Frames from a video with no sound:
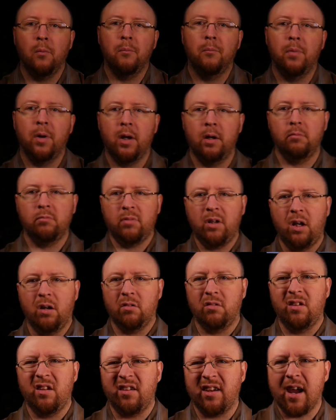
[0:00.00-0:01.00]
But, you know,
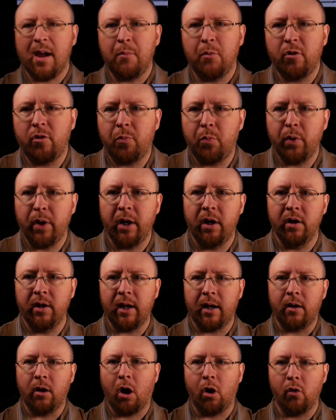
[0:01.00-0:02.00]
this camera's pretty good
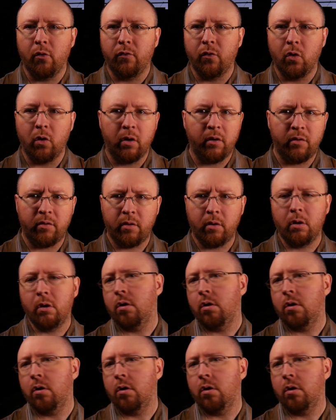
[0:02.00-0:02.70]
at autofocus.